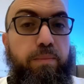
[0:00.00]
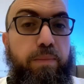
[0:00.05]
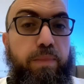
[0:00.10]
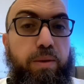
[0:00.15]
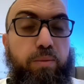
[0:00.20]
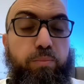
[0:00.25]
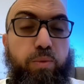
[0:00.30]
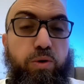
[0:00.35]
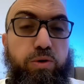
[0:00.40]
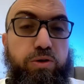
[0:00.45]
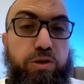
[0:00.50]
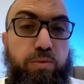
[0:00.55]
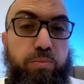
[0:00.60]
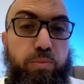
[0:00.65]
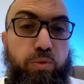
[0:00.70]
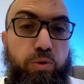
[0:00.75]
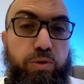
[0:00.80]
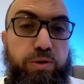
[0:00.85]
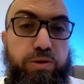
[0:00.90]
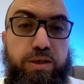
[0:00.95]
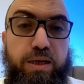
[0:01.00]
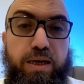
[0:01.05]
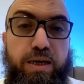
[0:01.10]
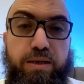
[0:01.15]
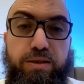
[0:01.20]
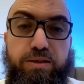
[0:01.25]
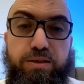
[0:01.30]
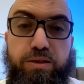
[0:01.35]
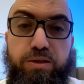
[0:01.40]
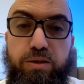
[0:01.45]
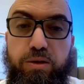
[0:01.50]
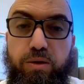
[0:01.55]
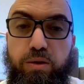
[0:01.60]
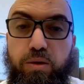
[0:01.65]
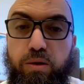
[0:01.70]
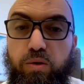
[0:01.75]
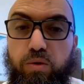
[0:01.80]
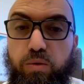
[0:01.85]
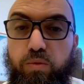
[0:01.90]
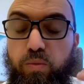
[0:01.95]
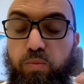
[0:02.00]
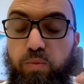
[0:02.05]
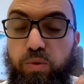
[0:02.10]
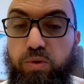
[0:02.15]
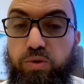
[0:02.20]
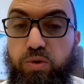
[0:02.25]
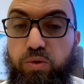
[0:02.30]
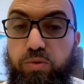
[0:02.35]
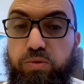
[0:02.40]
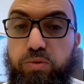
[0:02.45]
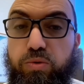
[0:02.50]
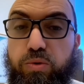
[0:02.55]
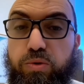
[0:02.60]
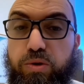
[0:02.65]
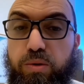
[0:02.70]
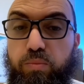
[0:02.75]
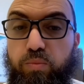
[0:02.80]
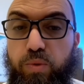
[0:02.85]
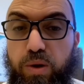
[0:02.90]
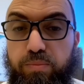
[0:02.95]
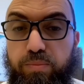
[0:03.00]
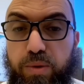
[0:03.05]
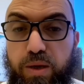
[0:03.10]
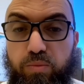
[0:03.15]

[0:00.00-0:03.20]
The most important tests. We'll go through them one by